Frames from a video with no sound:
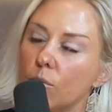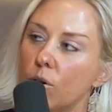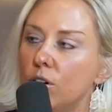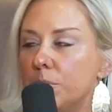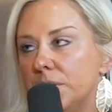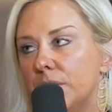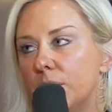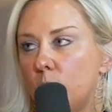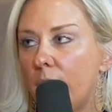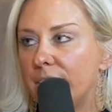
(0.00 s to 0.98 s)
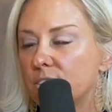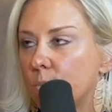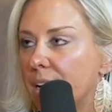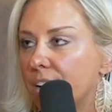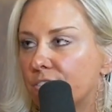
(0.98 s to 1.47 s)
the world, but the wife is
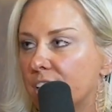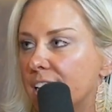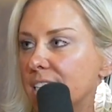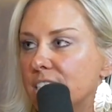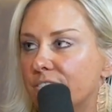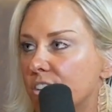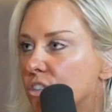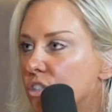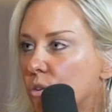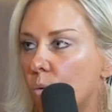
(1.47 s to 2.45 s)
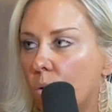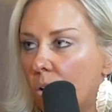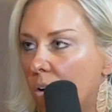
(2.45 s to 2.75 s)
waiting for the kids to finish school.